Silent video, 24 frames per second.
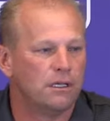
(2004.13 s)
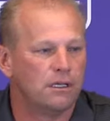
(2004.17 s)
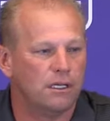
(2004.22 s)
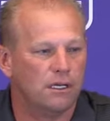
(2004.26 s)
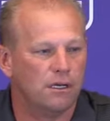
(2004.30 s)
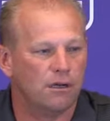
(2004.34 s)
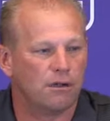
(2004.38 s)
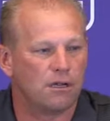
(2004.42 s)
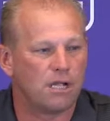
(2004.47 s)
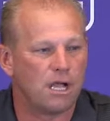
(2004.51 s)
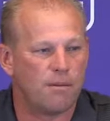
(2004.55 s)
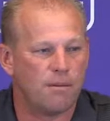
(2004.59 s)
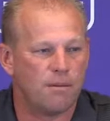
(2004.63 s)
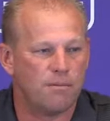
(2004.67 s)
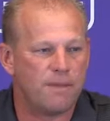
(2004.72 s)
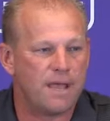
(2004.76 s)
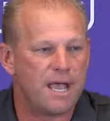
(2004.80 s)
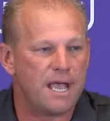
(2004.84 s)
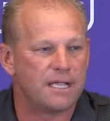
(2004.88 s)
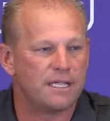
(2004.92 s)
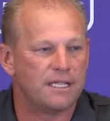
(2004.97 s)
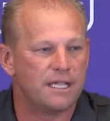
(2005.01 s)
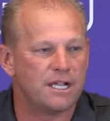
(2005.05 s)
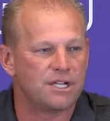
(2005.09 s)
you know, coming
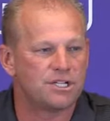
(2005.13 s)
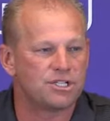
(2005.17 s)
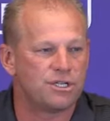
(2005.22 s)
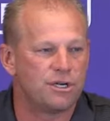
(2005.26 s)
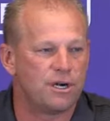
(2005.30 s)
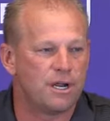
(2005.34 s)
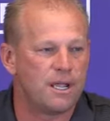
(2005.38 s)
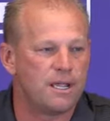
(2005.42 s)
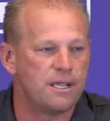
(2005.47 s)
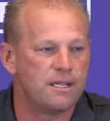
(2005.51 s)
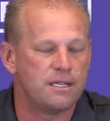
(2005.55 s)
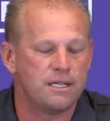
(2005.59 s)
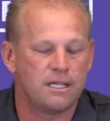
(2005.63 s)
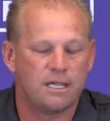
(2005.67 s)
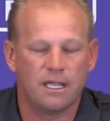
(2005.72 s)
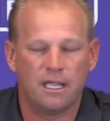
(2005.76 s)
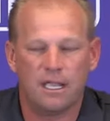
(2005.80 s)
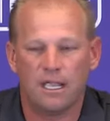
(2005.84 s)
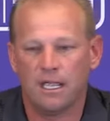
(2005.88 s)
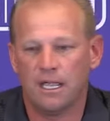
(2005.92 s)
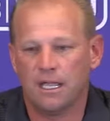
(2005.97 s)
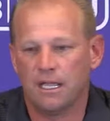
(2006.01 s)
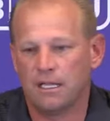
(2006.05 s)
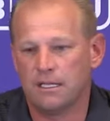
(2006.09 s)
back yesterday.
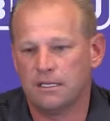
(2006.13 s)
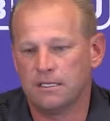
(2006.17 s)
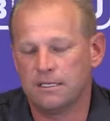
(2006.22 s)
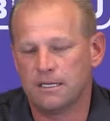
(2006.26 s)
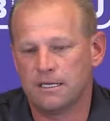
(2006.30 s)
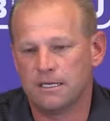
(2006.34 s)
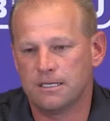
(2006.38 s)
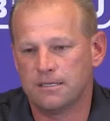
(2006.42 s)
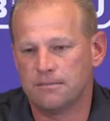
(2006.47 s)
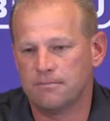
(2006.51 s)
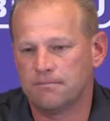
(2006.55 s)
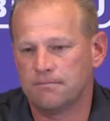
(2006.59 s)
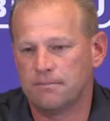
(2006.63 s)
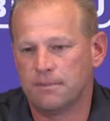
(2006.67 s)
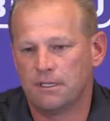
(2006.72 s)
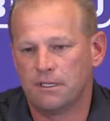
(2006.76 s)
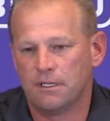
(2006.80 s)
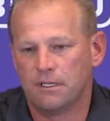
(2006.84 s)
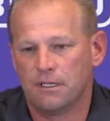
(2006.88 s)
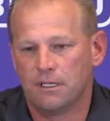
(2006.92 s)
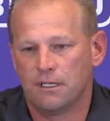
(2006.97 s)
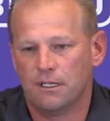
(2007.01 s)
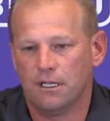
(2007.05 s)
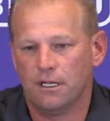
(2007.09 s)
And,
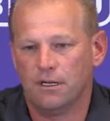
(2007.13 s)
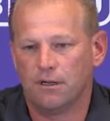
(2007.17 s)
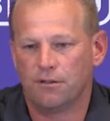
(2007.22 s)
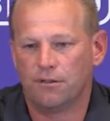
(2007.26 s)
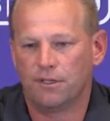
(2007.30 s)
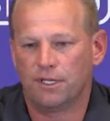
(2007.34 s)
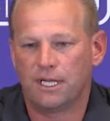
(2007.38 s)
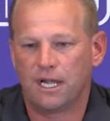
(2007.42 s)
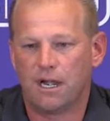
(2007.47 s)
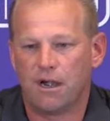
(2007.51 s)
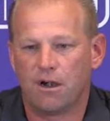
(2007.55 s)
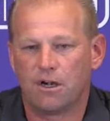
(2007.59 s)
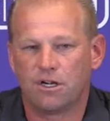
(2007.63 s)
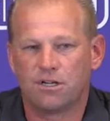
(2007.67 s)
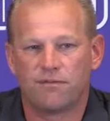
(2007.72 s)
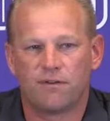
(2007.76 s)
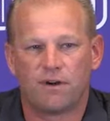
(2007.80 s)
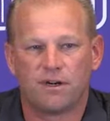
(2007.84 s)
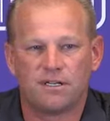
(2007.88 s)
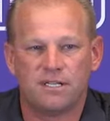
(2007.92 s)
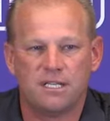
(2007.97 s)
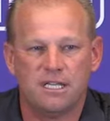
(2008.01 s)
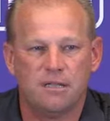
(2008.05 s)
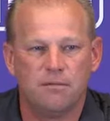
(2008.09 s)
you know, the character
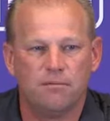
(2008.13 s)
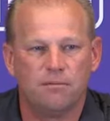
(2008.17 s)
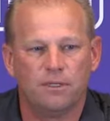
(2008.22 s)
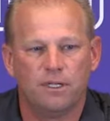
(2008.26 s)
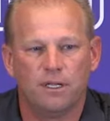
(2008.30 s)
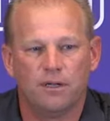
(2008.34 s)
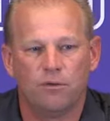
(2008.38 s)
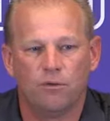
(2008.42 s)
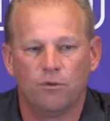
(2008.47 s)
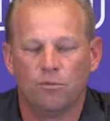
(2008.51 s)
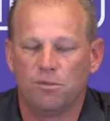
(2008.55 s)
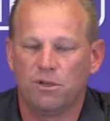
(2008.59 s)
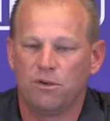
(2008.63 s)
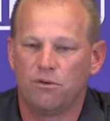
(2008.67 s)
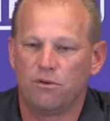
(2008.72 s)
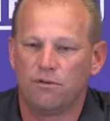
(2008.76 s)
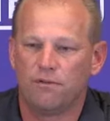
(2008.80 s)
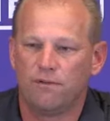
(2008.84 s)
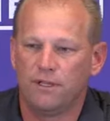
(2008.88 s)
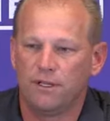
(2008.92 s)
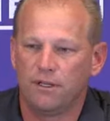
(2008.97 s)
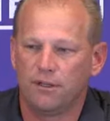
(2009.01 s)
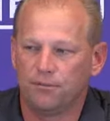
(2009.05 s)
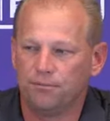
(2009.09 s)
of our team, you know, will be
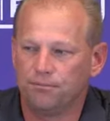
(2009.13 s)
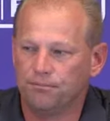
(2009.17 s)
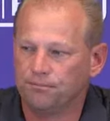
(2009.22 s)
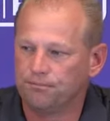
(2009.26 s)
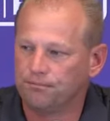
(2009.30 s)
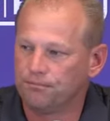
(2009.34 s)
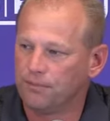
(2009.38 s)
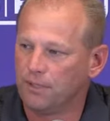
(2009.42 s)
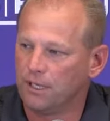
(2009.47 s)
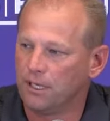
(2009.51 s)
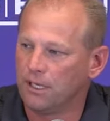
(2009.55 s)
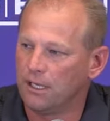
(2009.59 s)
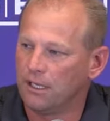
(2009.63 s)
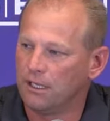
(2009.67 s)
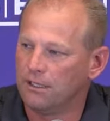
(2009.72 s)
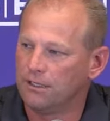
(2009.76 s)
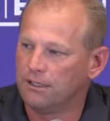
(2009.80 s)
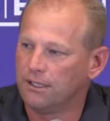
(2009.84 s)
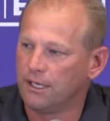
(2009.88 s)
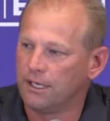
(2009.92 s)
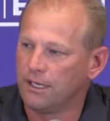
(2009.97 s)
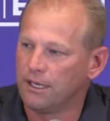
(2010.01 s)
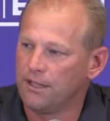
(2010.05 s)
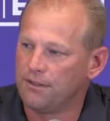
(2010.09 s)
revealed.
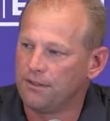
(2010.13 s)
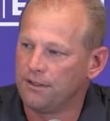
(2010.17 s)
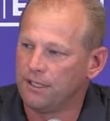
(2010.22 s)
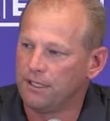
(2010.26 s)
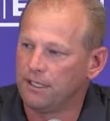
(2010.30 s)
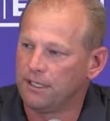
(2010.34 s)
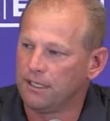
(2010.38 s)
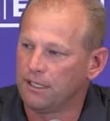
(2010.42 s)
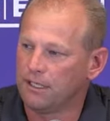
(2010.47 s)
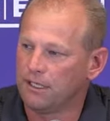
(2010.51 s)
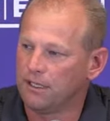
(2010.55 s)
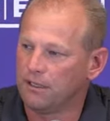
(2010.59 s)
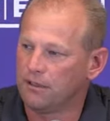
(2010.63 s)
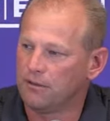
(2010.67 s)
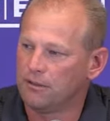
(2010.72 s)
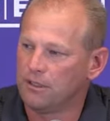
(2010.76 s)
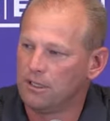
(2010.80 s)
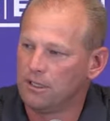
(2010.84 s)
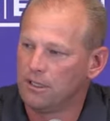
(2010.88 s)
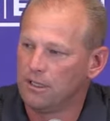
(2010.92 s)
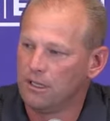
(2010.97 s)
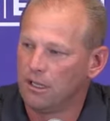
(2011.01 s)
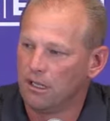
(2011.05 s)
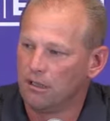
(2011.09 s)
And I think
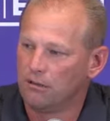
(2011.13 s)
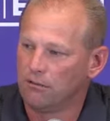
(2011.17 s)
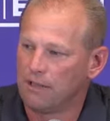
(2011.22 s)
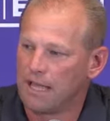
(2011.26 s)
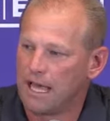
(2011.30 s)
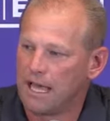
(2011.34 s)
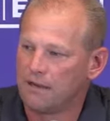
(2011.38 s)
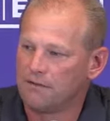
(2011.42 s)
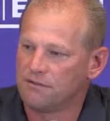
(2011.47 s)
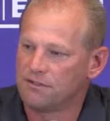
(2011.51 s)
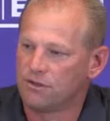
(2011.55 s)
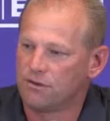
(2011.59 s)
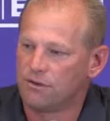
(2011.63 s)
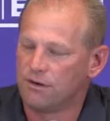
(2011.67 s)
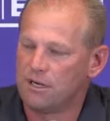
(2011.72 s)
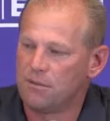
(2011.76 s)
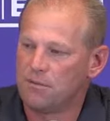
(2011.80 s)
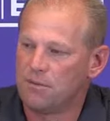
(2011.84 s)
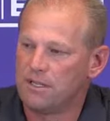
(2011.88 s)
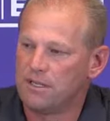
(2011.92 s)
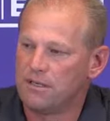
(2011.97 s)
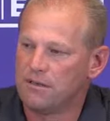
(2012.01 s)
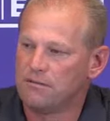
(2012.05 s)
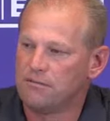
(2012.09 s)
a lot has
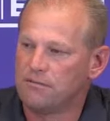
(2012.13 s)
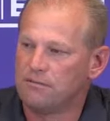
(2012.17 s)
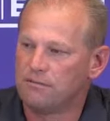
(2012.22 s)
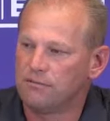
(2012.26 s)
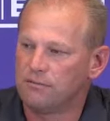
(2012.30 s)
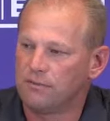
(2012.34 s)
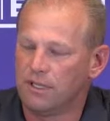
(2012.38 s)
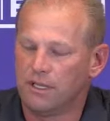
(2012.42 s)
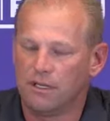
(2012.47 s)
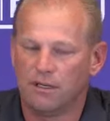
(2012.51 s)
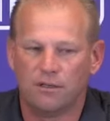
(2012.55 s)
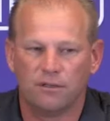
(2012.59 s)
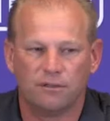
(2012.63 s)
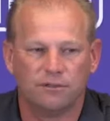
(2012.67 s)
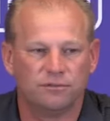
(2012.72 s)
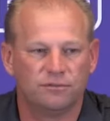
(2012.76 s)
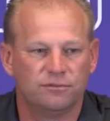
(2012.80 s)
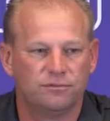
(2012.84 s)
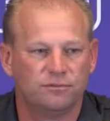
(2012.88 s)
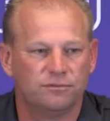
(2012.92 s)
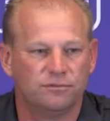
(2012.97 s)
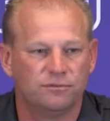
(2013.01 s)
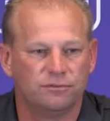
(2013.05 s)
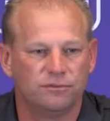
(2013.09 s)
already been, you
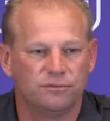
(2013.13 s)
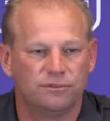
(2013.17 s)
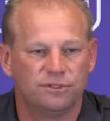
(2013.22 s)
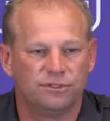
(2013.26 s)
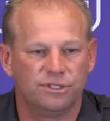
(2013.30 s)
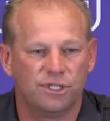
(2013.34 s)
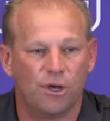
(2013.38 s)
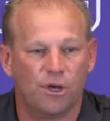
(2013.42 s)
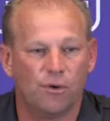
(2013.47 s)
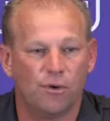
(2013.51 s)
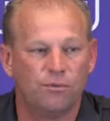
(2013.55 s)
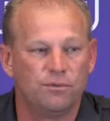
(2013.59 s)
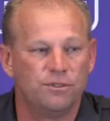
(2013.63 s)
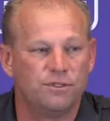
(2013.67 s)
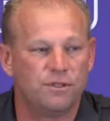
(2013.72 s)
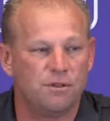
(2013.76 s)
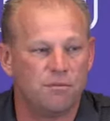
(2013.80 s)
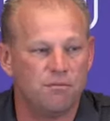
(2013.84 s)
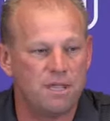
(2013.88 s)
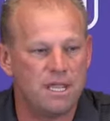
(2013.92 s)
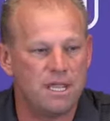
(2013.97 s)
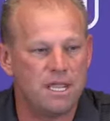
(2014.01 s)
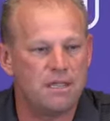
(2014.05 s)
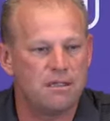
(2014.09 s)
know, shown to
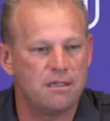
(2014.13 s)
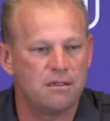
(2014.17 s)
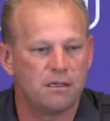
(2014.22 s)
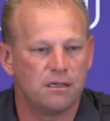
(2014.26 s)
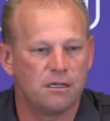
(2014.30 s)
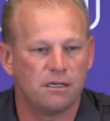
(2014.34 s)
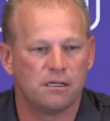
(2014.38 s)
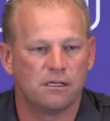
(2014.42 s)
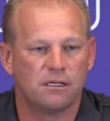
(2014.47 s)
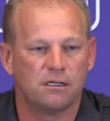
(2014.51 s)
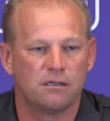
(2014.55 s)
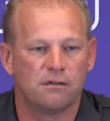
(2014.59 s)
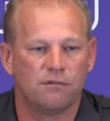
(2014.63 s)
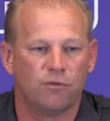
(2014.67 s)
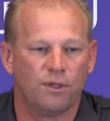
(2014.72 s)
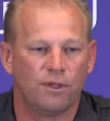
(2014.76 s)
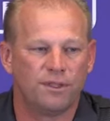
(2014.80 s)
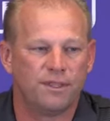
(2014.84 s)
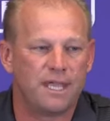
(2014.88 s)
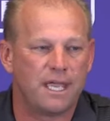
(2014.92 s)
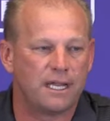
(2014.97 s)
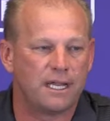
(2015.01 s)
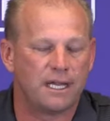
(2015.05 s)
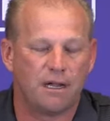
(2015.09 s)
me of
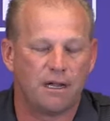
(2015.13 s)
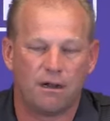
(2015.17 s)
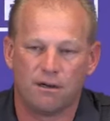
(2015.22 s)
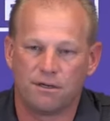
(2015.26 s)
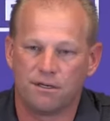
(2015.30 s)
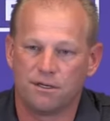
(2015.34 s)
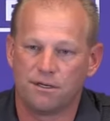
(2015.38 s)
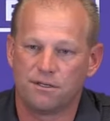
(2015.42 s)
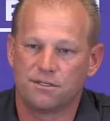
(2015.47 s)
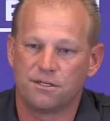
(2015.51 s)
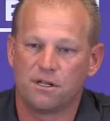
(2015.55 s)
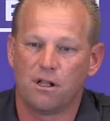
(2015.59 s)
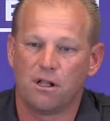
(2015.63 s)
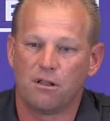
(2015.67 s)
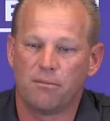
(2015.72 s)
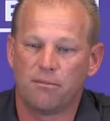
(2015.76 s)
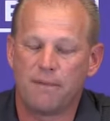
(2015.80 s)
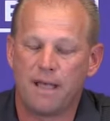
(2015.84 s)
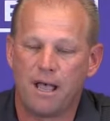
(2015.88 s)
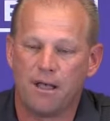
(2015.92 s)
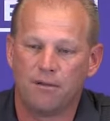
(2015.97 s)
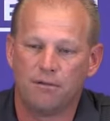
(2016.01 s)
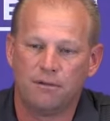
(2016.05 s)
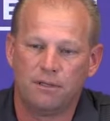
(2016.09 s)
what that character is all
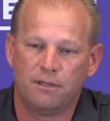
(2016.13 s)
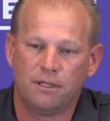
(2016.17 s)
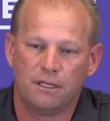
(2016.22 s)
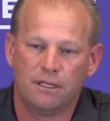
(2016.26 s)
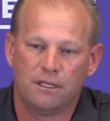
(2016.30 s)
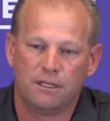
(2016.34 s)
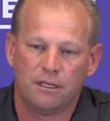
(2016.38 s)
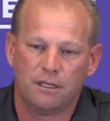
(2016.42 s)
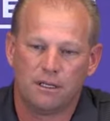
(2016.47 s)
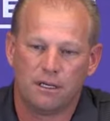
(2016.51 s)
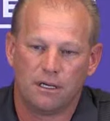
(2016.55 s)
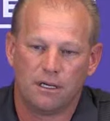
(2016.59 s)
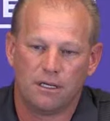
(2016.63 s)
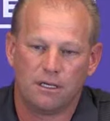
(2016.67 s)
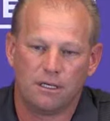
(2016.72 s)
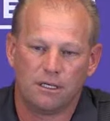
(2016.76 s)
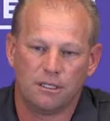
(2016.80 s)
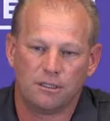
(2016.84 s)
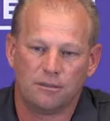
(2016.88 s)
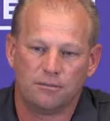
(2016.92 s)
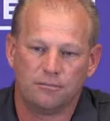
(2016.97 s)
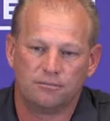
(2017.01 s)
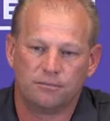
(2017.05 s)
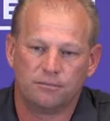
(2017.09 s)
about.
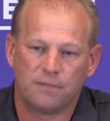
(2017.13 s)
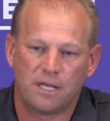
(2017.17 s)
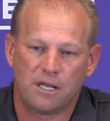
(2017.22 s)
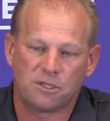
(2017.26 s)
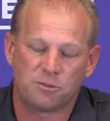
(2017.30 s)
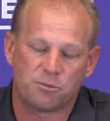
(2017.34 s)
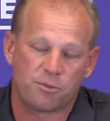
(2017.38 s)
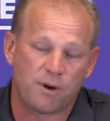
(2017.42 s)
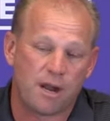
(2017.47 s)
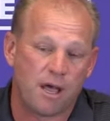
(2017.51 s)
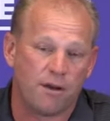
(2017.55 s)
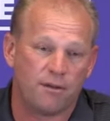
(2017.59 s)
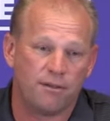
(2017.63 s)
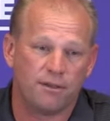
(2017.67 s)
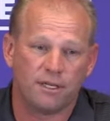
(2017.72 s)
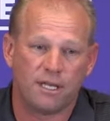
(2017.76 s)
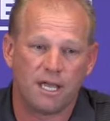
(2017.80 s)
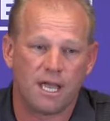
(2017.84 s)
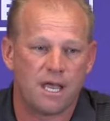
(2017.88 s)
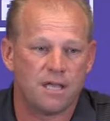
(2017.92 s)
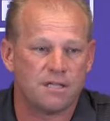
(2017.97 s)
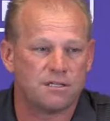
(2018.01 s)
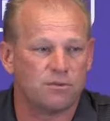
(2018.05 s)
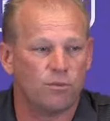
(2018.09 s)
I was proud of the
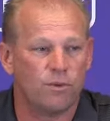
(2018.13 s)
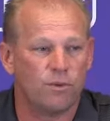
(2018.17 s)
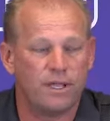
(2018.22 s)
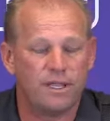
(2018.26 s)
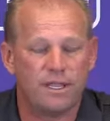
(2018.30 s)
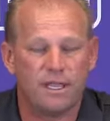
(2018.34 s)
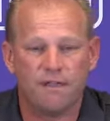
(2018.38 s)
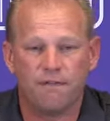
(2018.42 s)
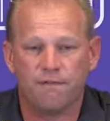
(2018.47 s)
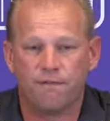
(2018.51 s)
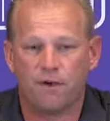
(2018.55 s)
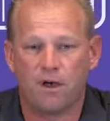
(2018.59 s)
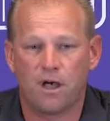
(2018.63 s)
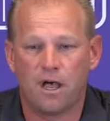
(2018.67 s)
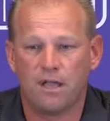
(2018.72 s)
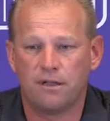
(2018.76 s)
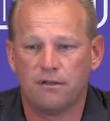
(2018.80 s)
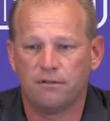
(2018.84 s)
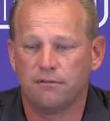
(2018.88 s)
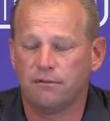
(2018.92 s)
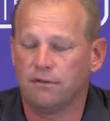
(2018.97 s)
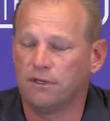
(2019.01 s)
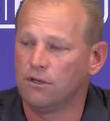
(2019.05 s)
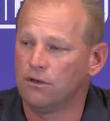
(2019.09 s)
guys, the way they
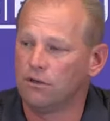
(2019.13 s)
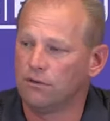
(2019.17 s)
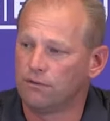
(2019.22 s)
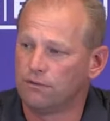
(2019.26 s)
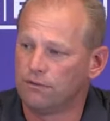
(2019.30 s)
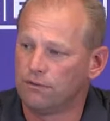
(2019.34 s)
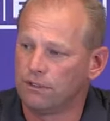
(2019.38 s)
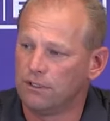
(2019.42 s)
fought, you know,